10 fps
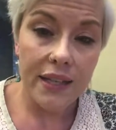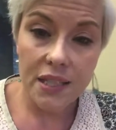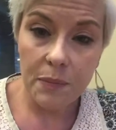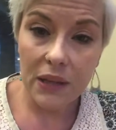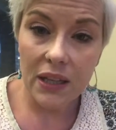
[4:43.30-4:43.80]

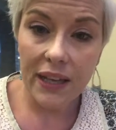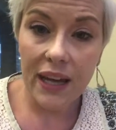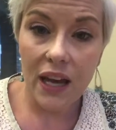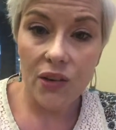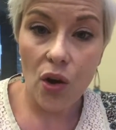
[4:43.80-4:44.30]

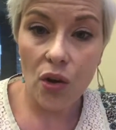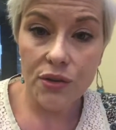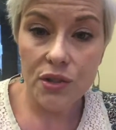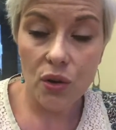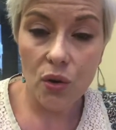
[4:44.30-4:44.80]
typically, and
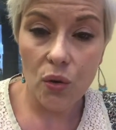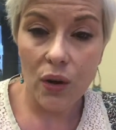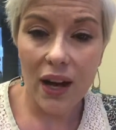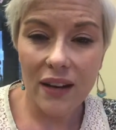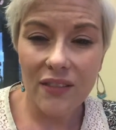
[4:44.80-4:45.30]
also
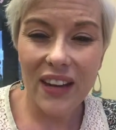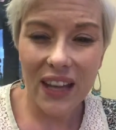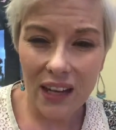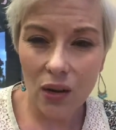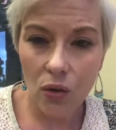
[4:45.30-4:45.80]
kind of
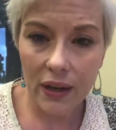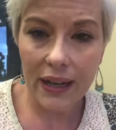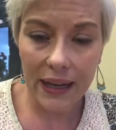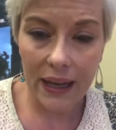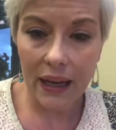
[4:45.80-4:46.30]
hitting or
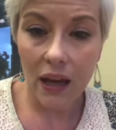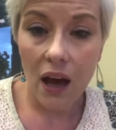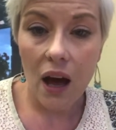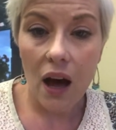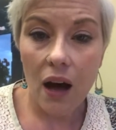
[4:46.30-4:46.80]
kicking,
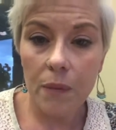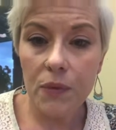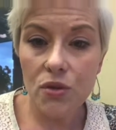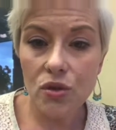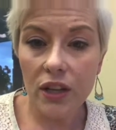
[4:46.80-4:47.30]

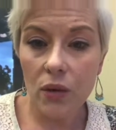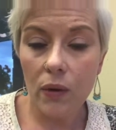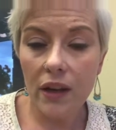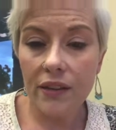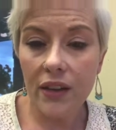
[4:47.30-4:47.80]
usually
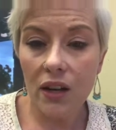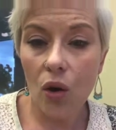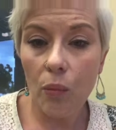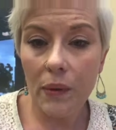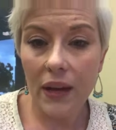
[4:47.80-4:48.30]
with an
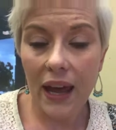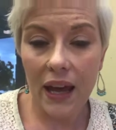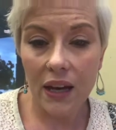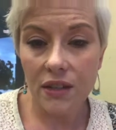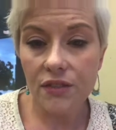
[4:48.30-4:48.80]
open
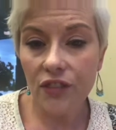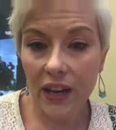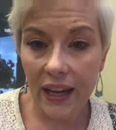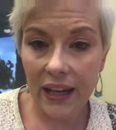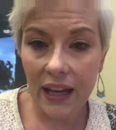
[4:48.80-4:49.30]
hand for
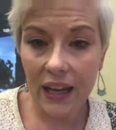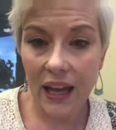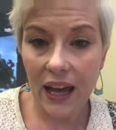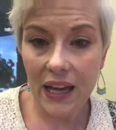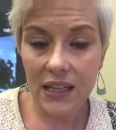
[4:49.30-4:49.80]

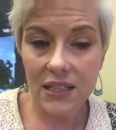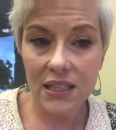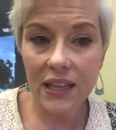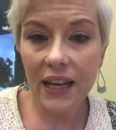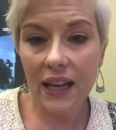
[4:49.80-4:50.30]
hitting
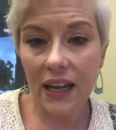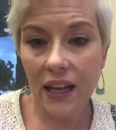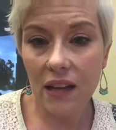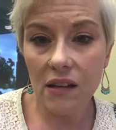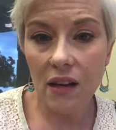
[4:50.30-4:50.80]
and
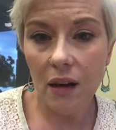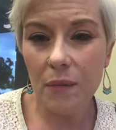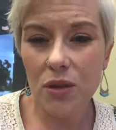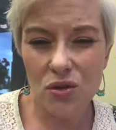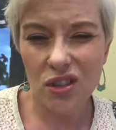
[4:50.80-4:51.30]
kicking.
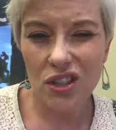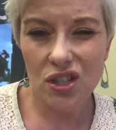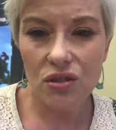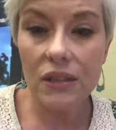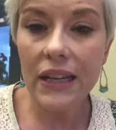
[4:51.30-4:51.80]
Usually
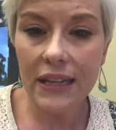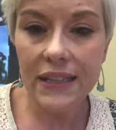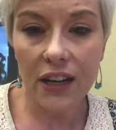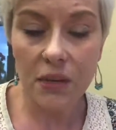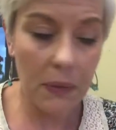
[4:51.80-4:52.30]
she
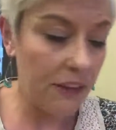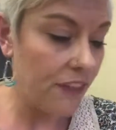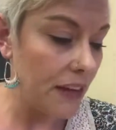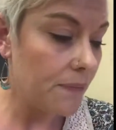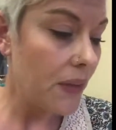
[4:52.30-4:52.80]
kicks at my
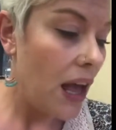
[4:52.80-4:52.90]
feet.